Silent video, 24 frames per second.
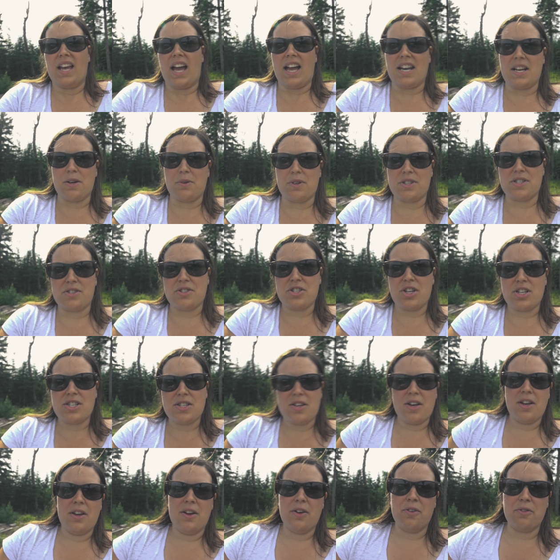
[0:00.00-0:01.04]
and it was
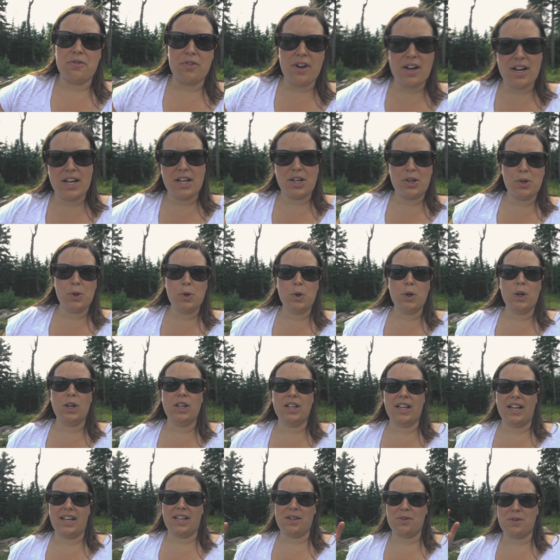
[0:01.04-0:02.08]
just very
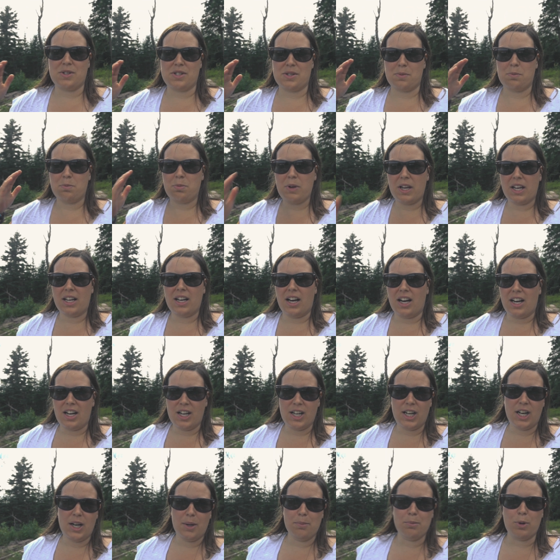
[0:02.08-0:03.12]
cool and it was a big
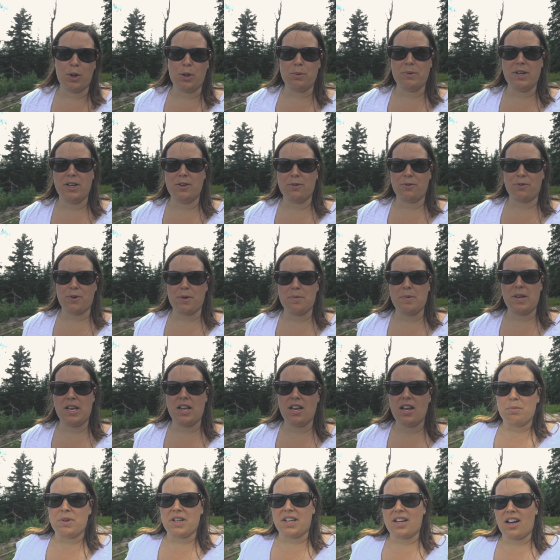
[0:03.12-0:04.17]
aha moment for
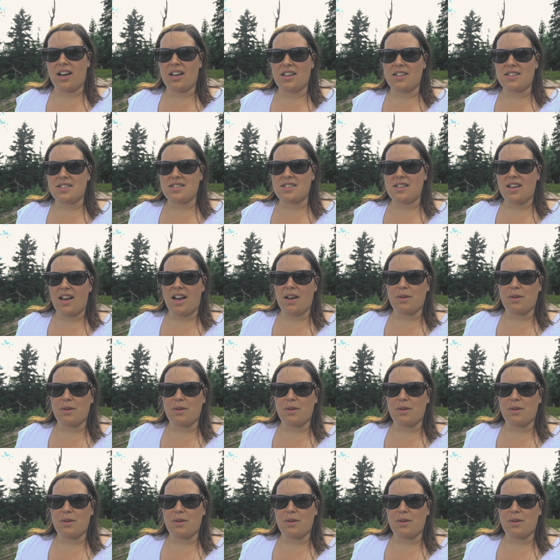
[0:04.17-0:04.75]
me because